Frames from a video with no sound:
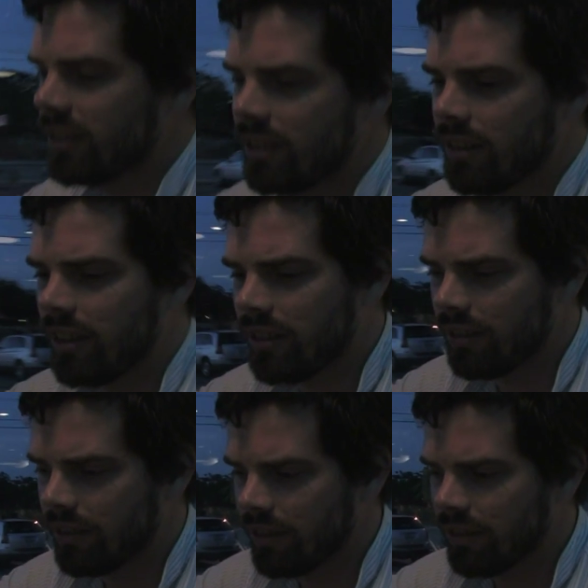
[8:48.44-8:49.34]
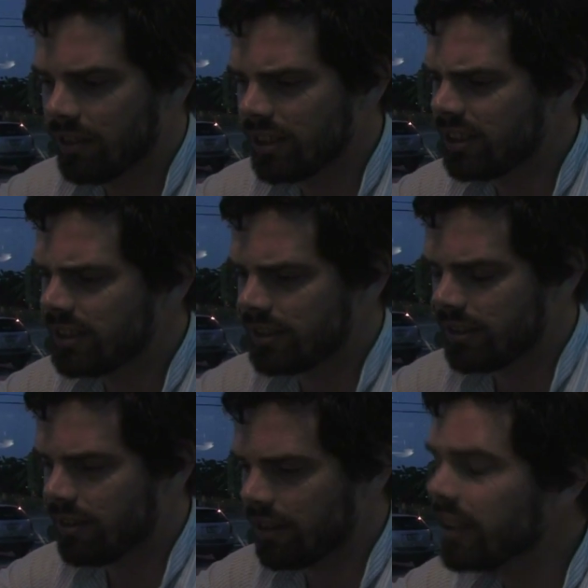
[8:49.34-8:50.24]
is that these
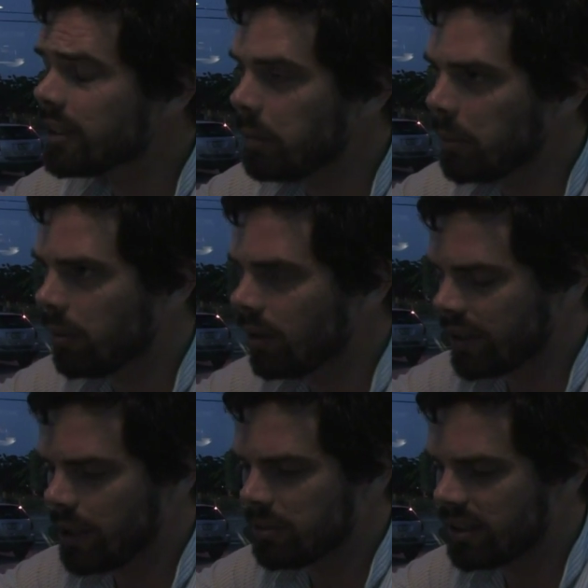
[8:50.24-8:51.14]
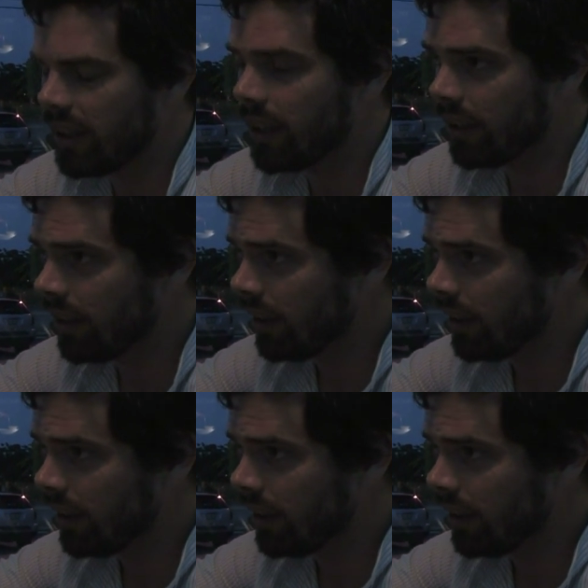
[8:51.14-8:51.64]
things people keep saying